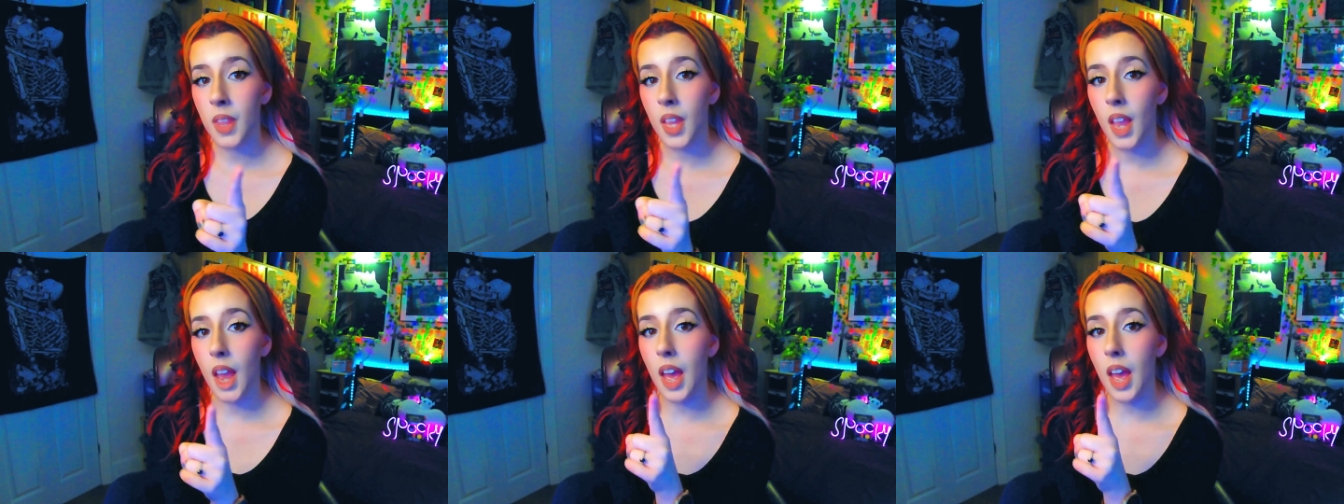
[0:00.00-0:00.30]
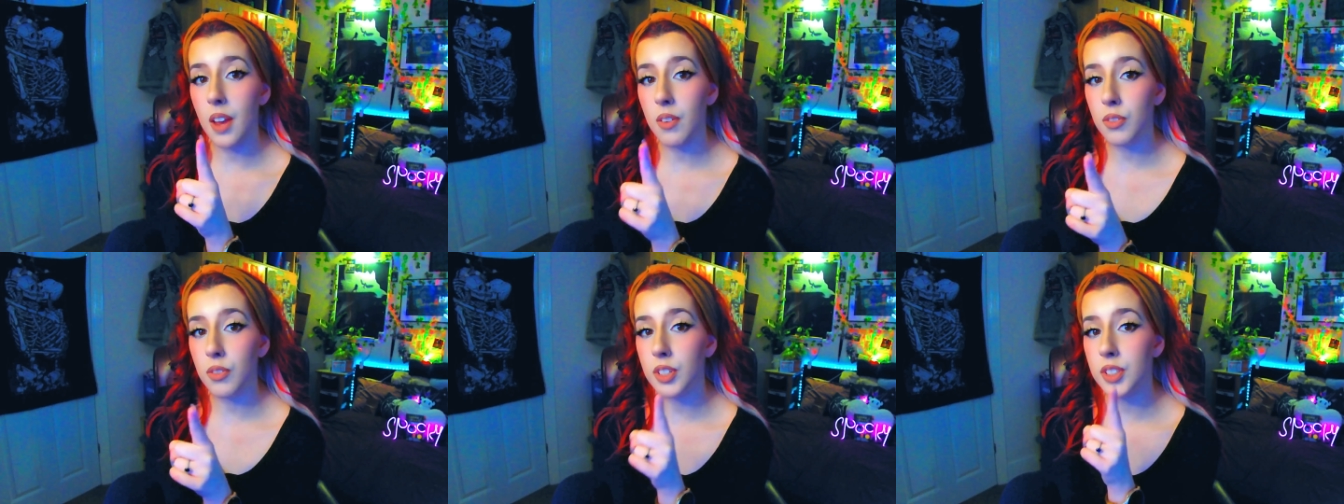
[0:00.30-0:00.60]

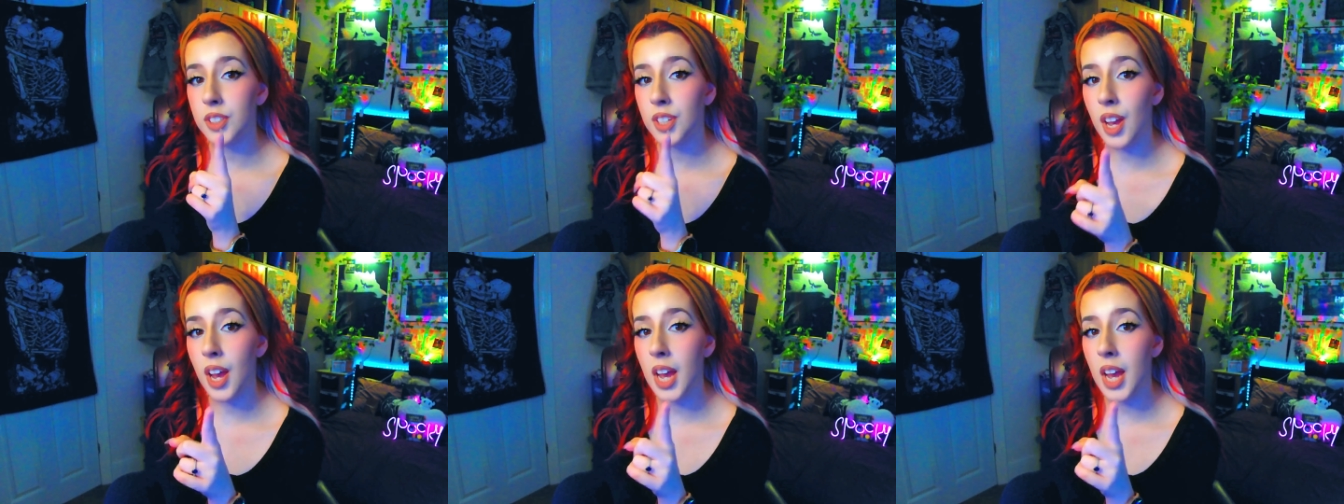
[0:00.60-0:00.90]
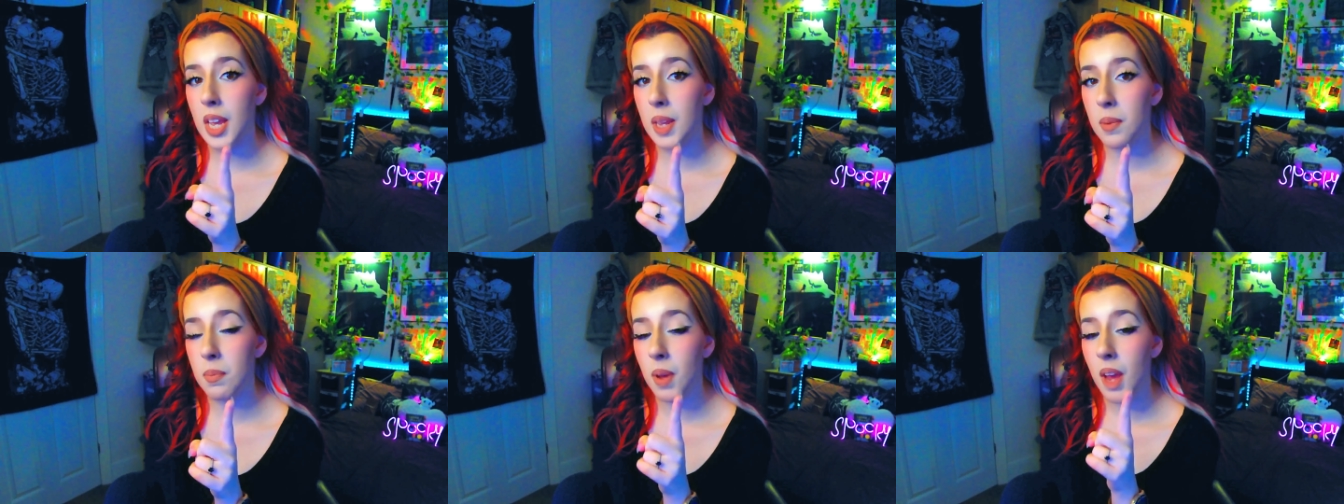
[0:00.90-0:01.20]
Every
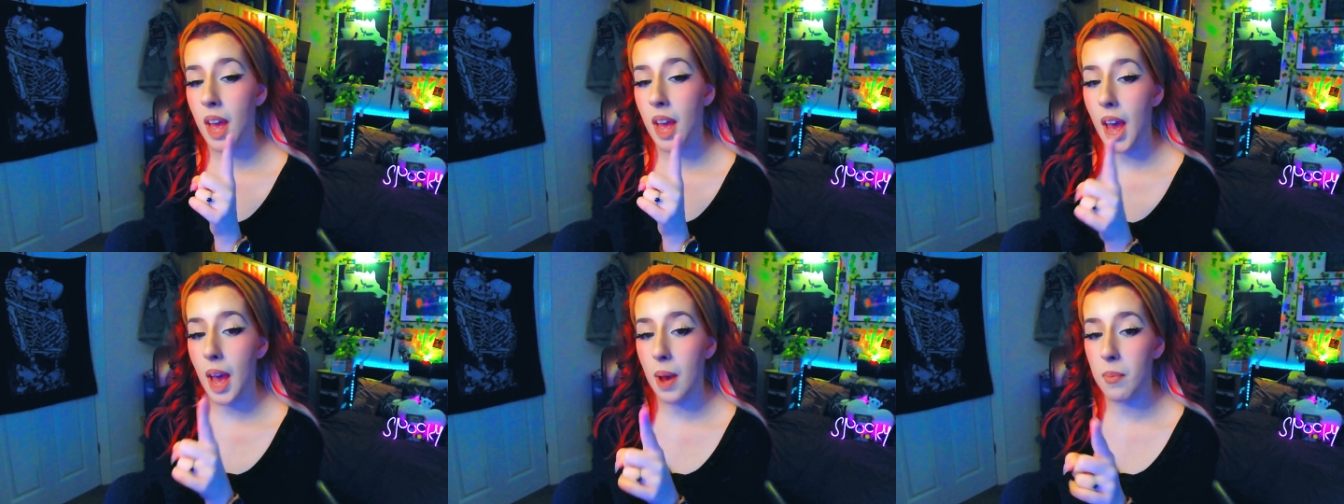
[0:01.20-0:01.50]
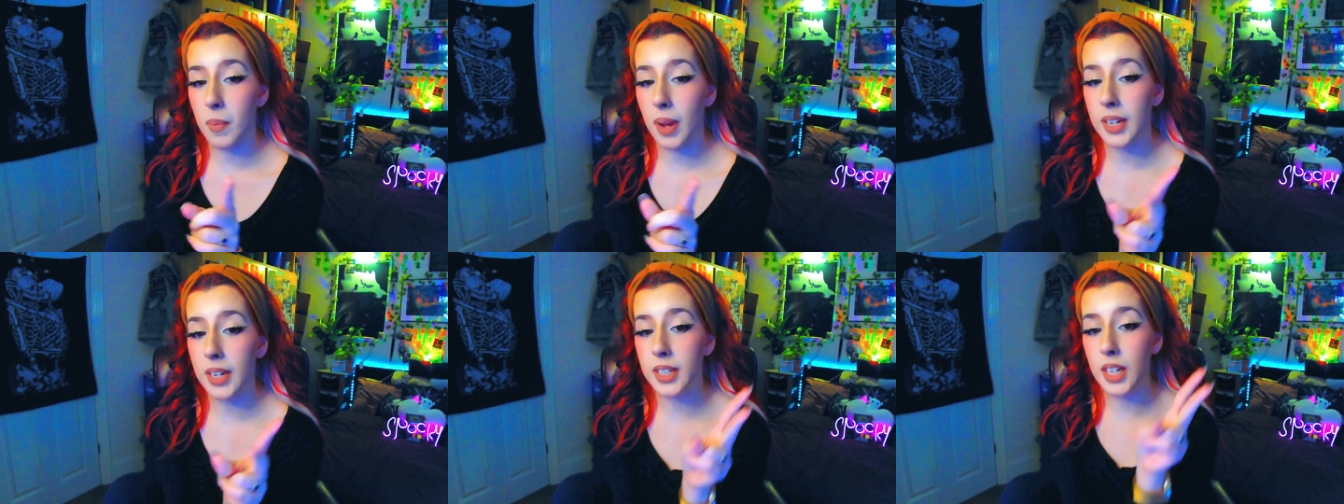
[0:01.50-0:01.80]
time
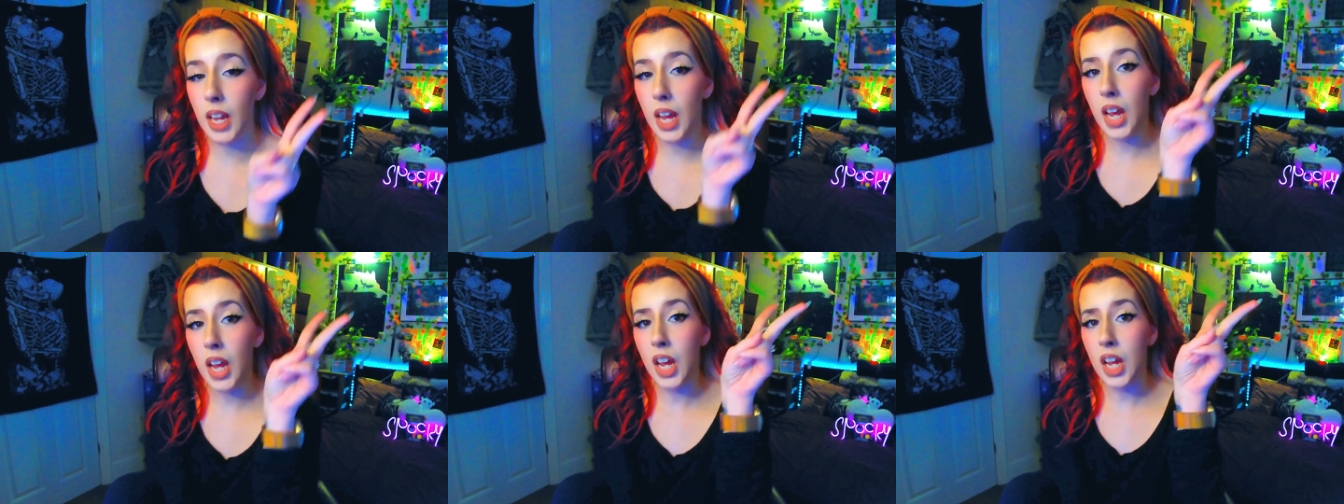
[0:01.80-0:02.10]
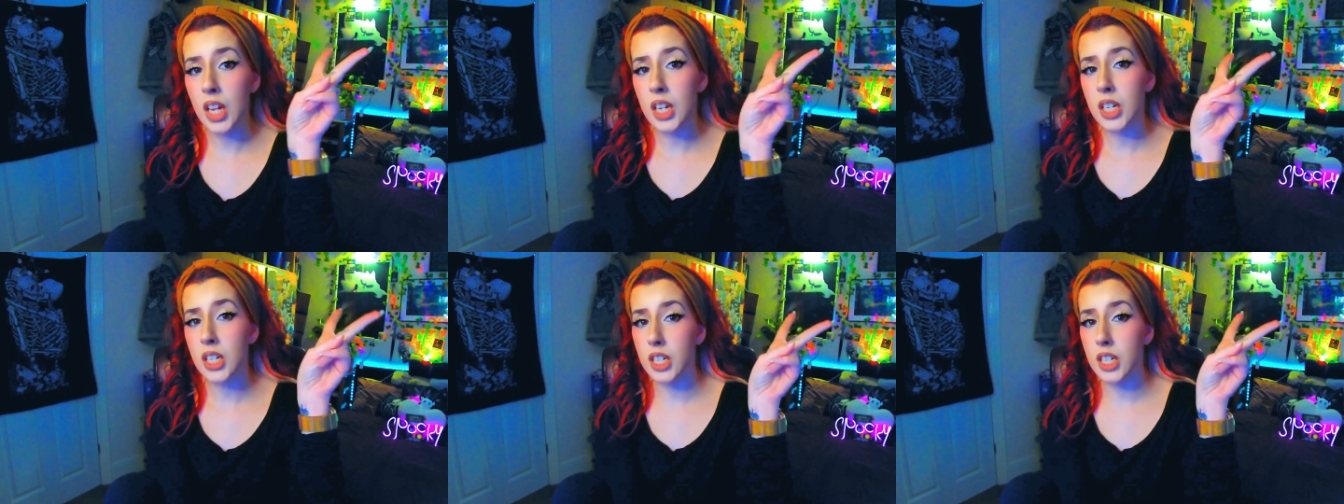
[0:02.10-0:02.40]
Amanda
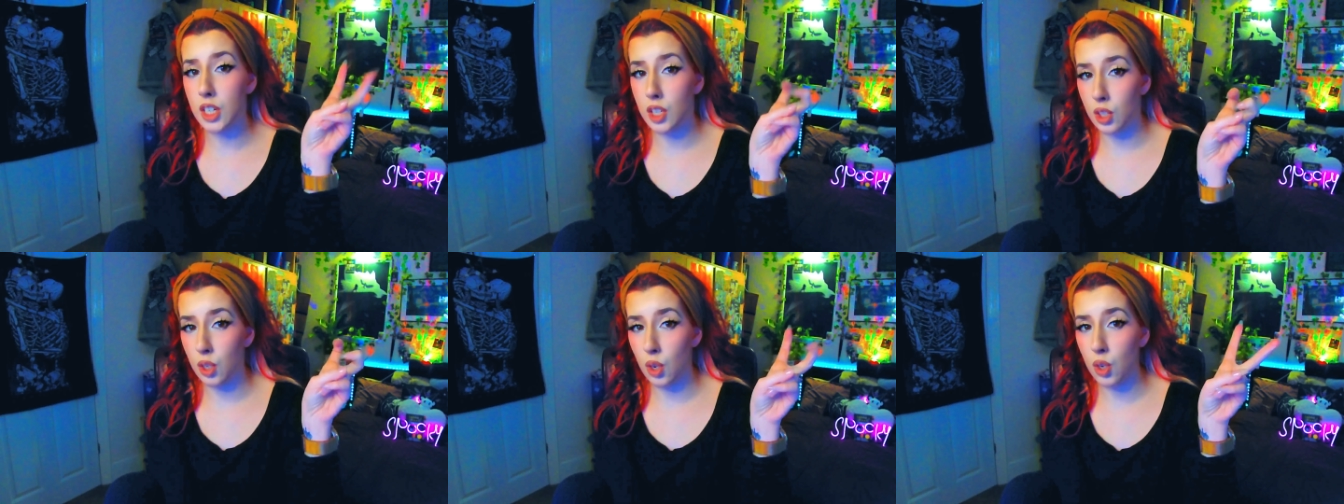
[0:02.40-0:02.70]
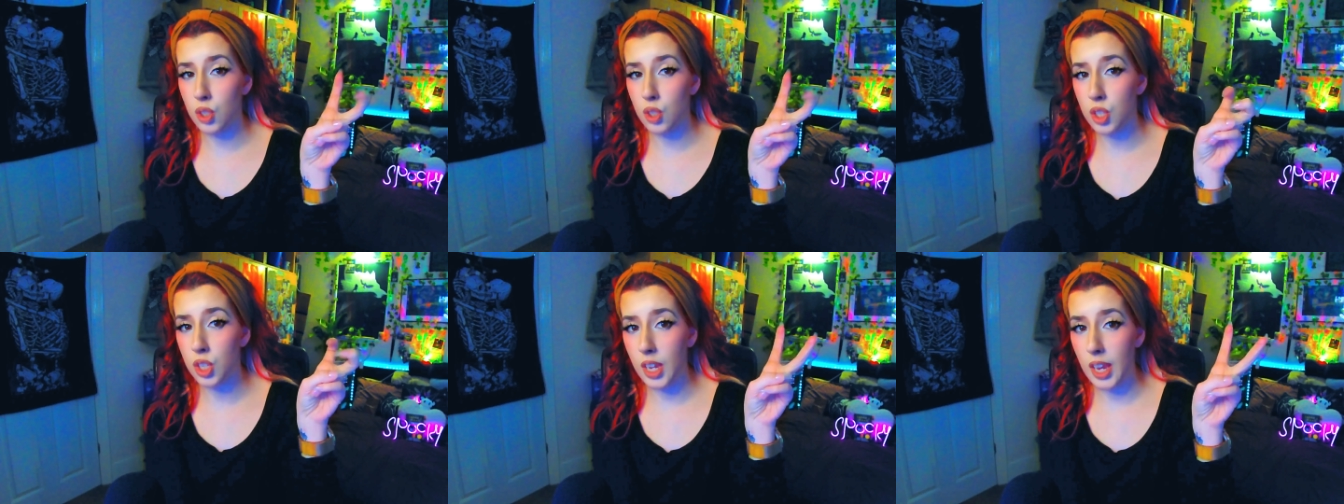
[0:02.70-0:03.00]

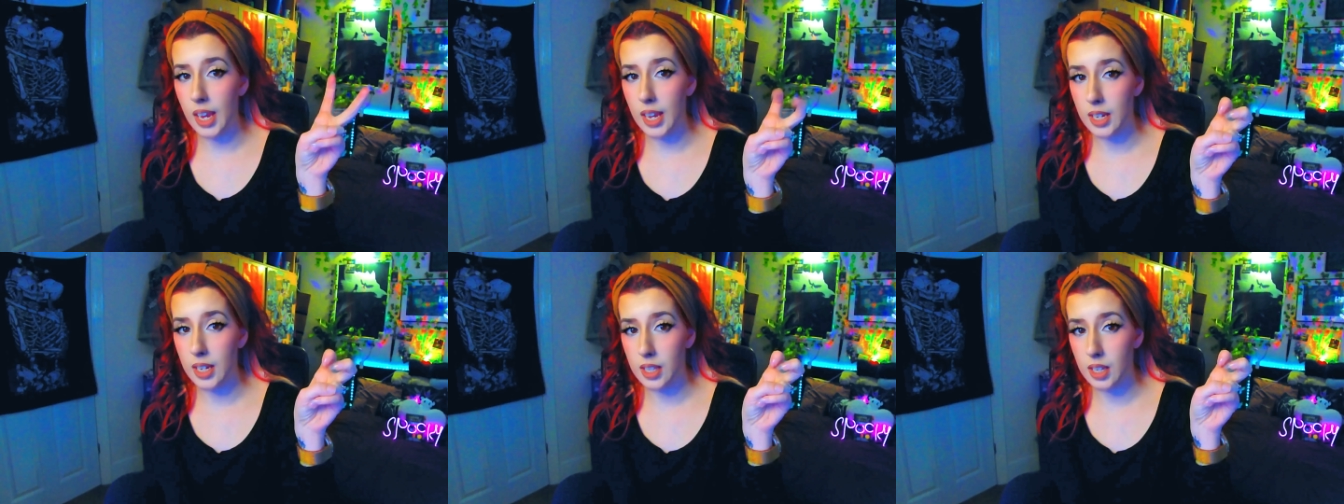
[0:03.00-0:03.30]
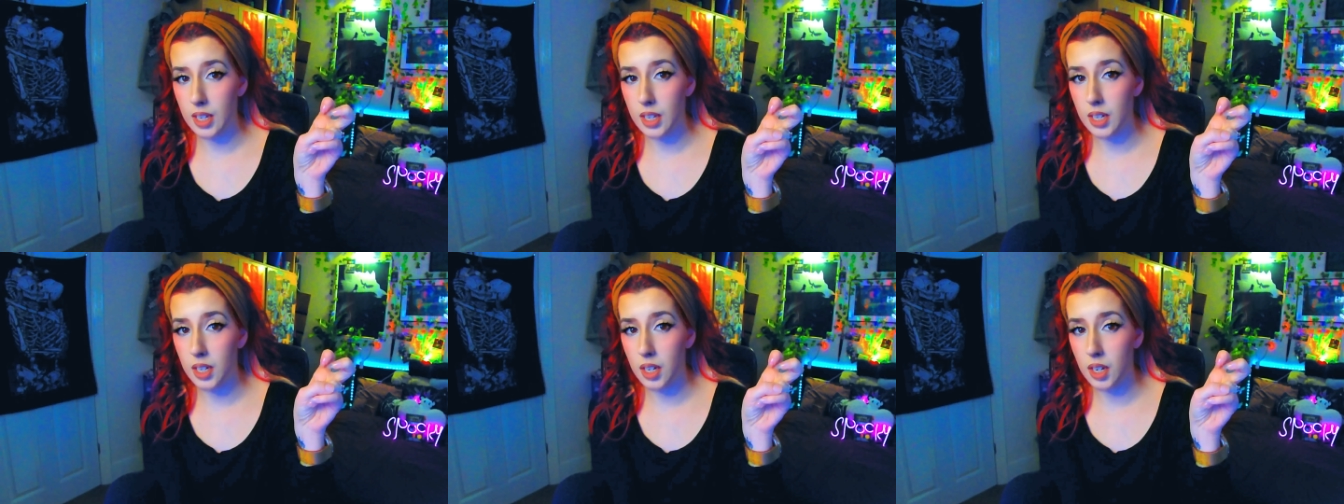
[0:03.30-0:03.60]

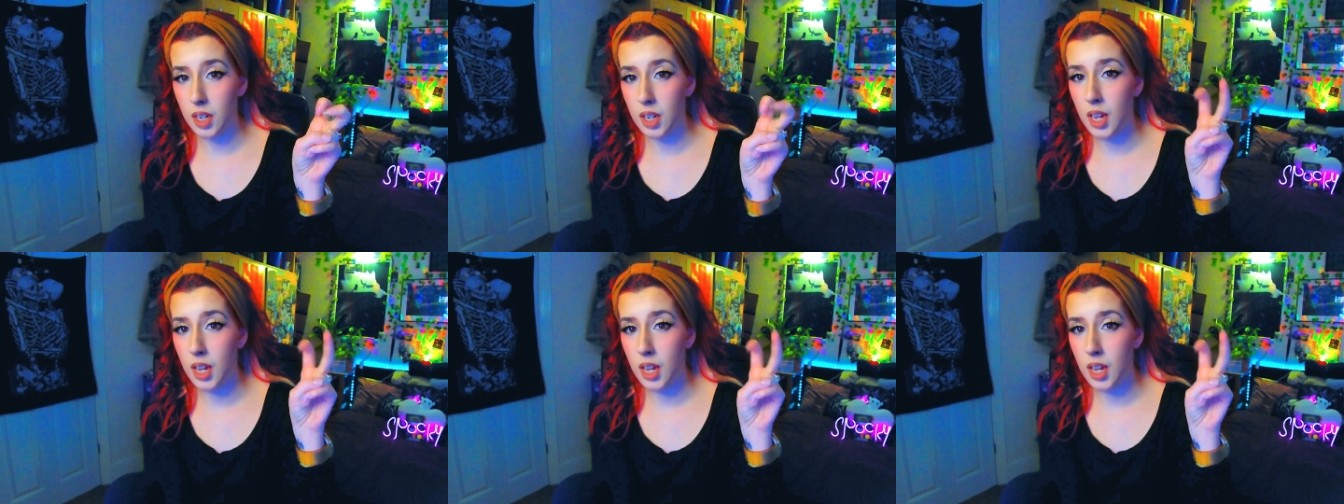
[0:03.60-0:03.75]
dissociated